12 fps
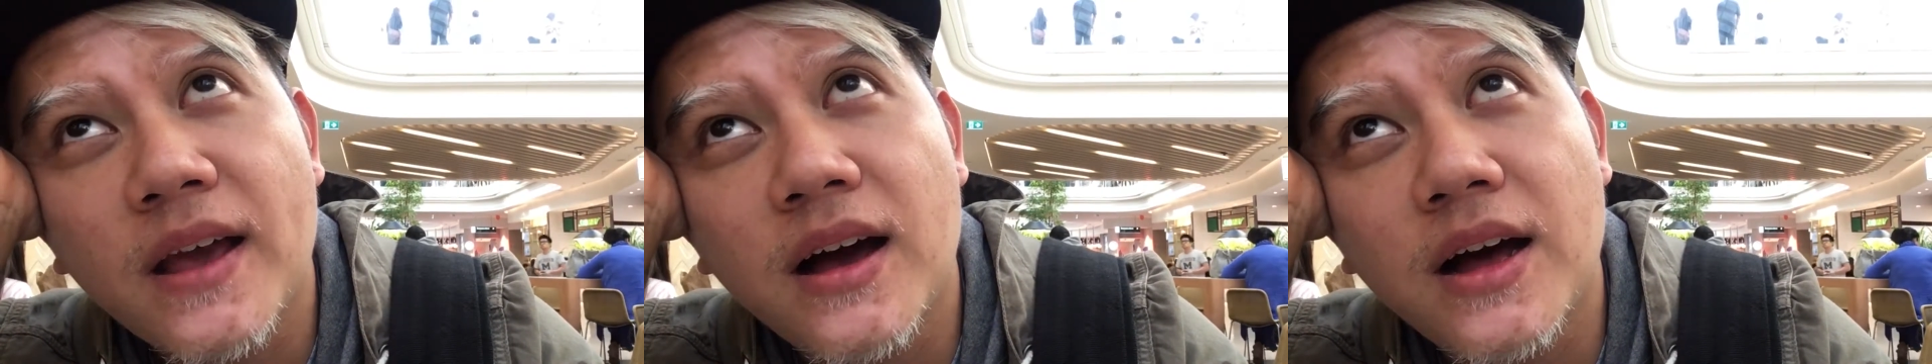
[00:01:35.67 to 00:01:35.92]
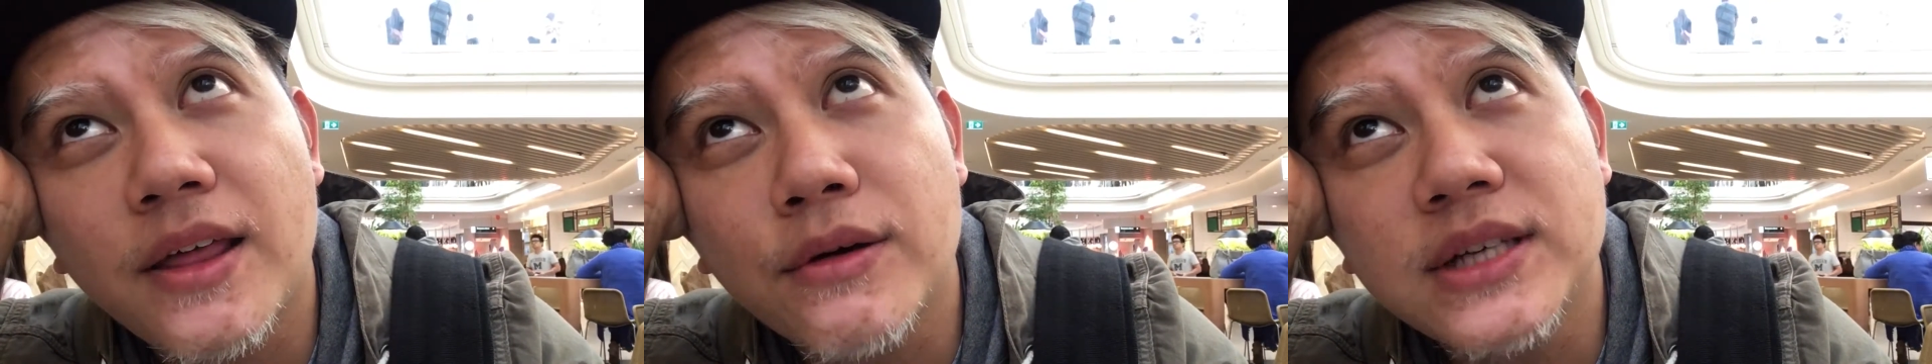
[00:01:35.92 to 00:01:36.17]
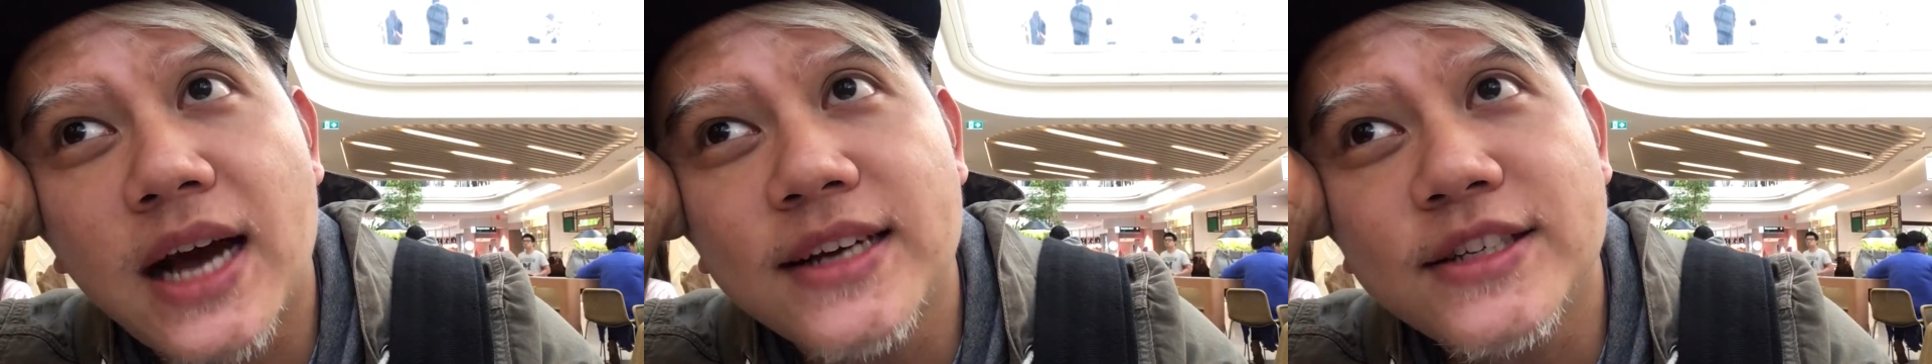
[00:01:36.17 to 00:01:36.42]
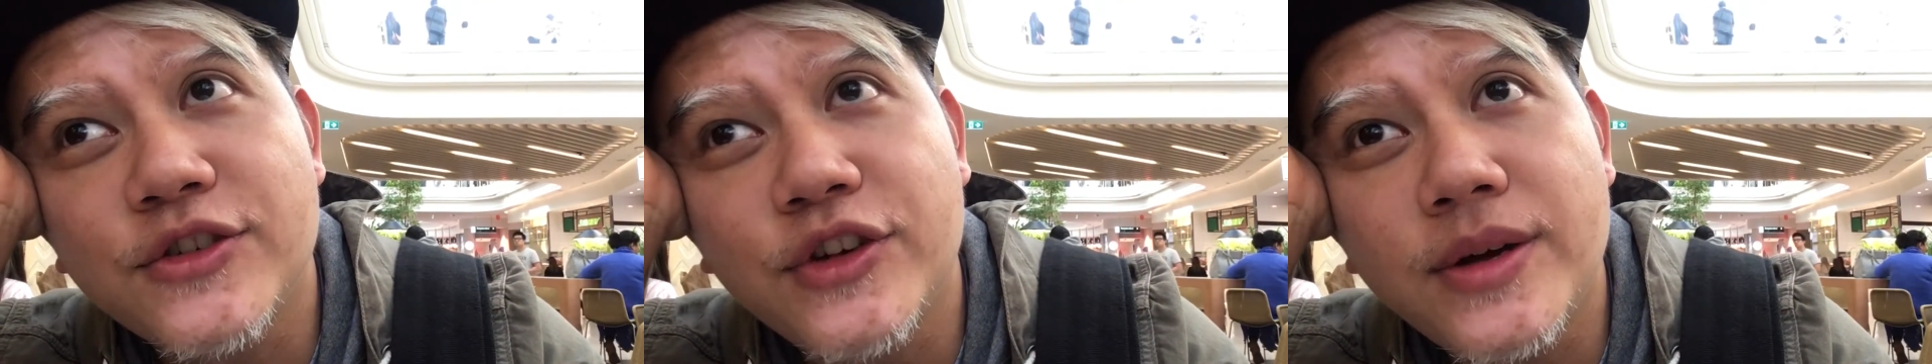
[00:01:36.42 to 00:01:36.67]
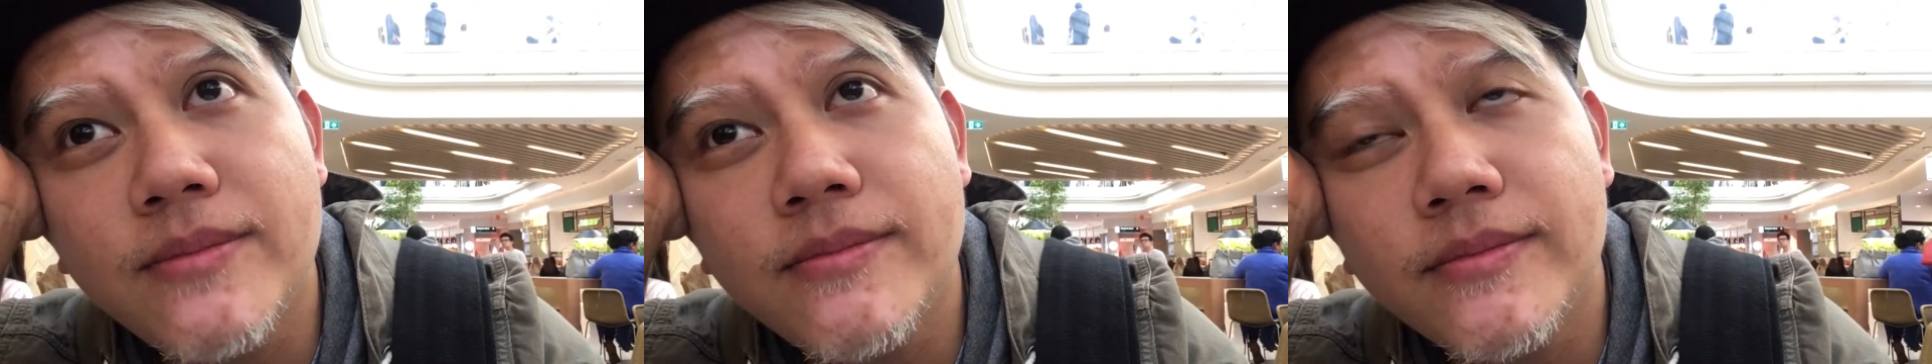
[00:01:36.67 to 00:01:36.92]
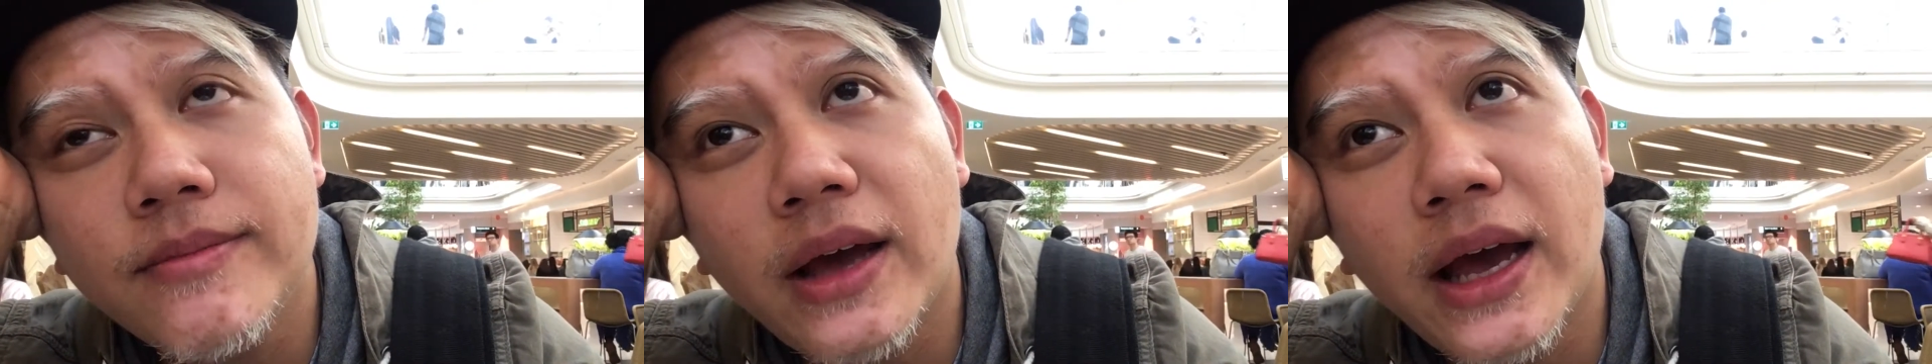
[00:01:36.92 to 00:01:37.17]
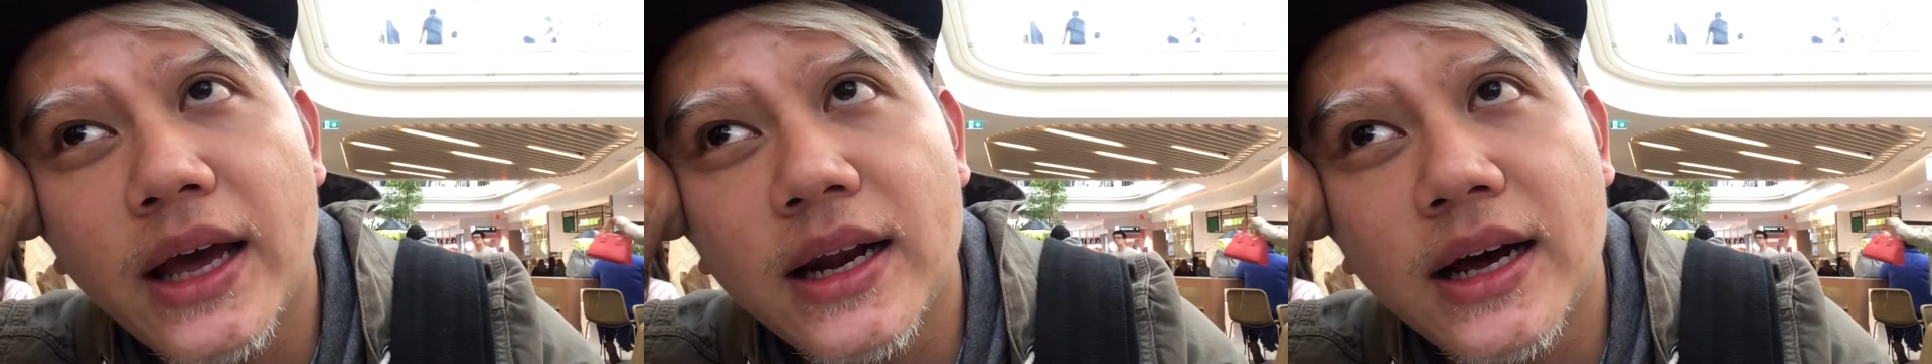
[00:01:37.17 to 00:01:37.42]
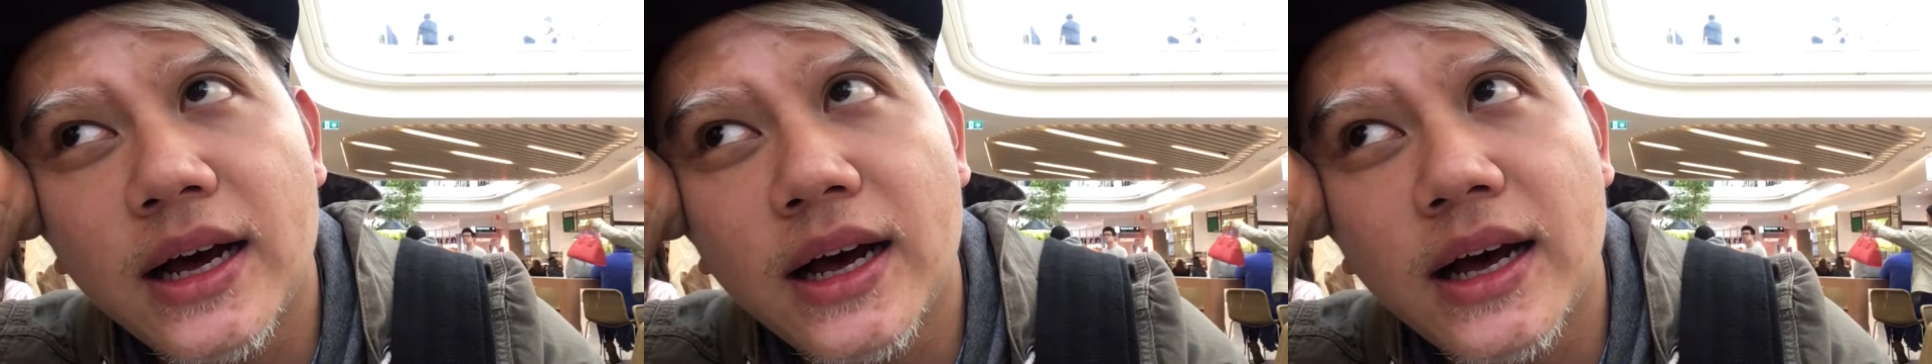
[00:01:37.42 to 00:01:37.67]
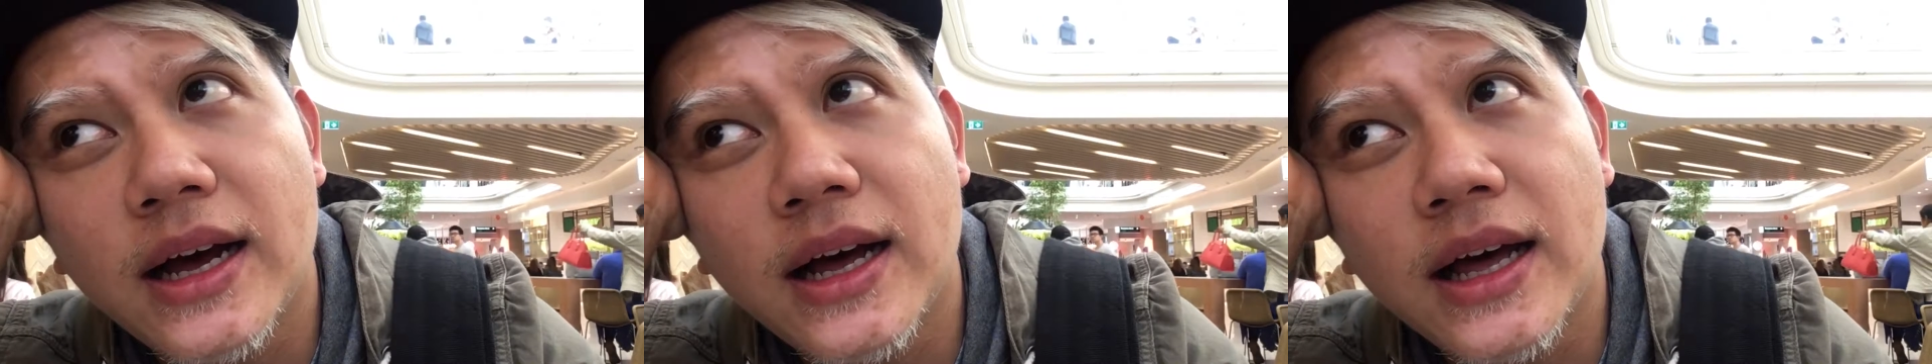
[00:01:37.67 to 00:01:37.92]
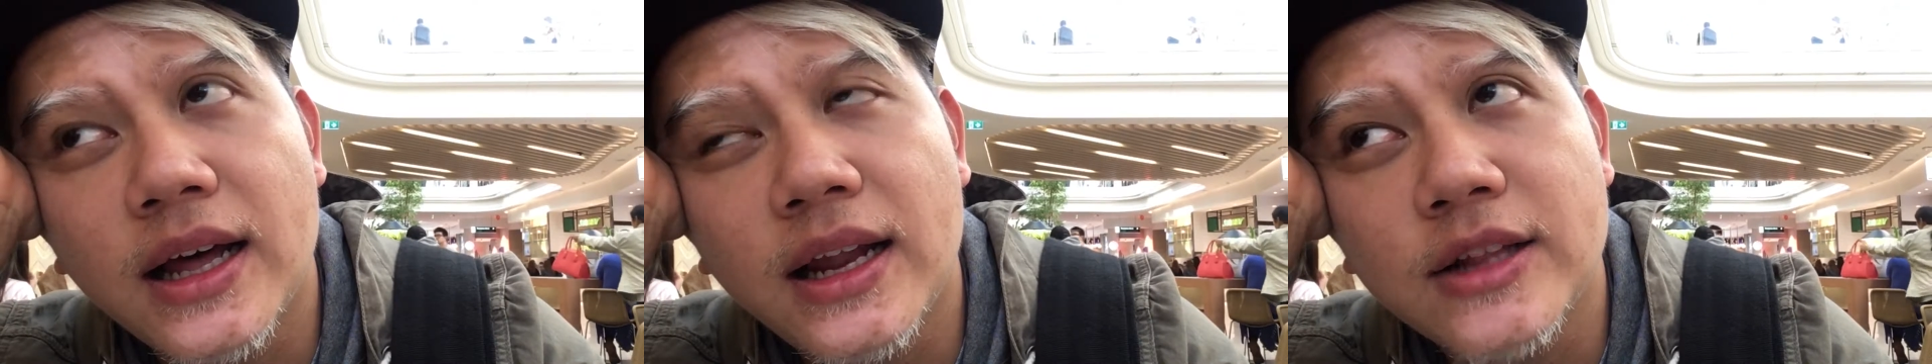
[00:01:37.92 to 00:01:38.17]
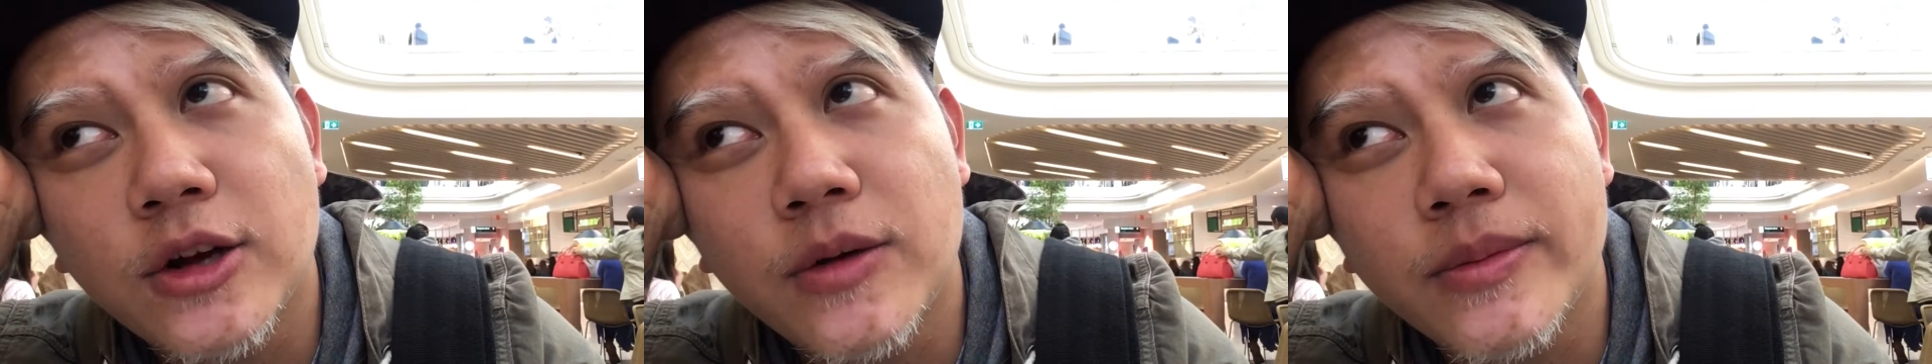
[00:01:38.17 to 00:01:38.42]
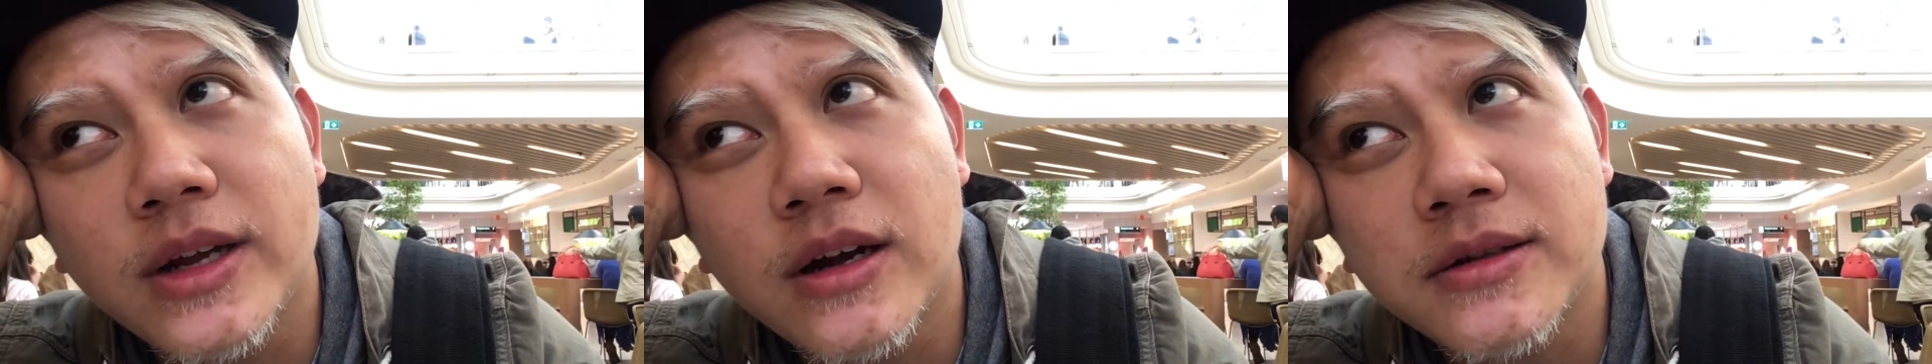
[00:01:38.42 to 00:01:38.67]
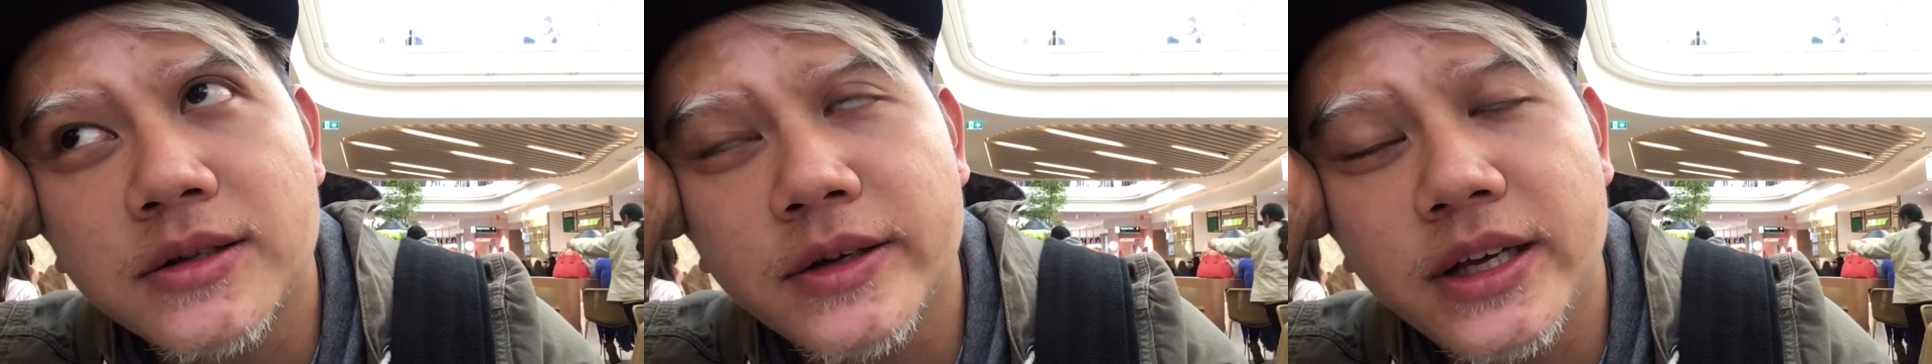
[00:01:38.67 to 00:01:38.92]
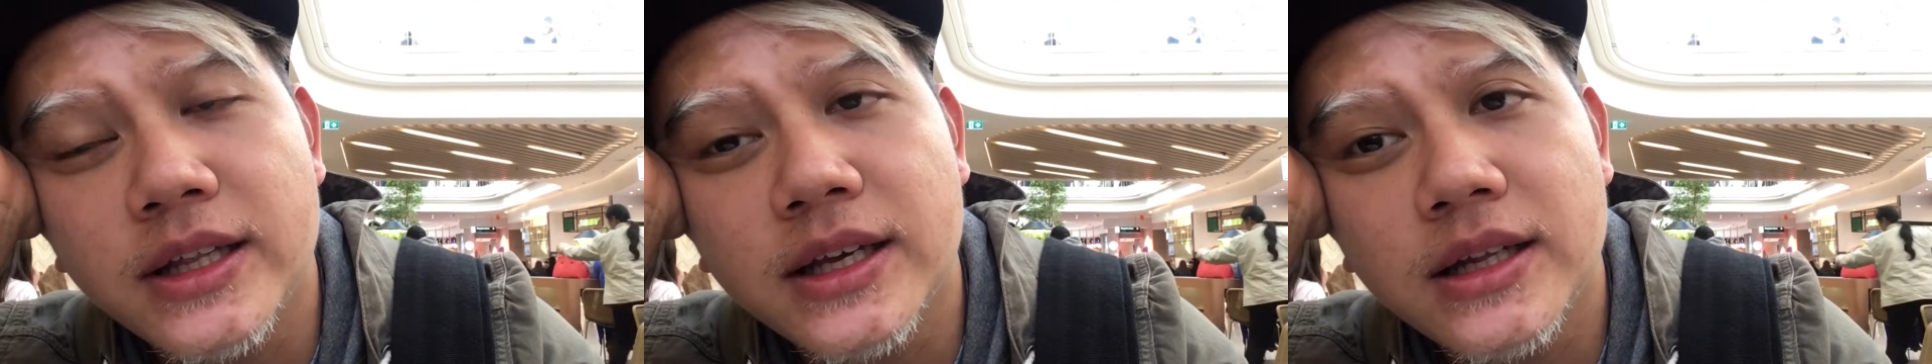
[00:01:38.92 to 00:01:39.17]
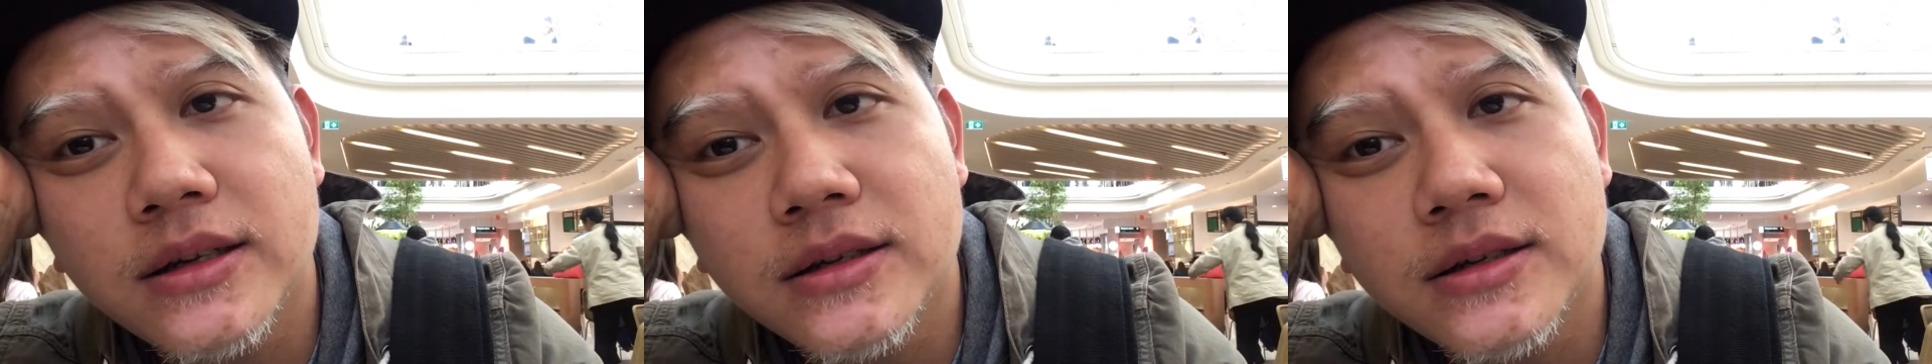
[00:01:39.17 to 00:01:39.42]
uh, there was ice cream and uh, they told me not to eat it.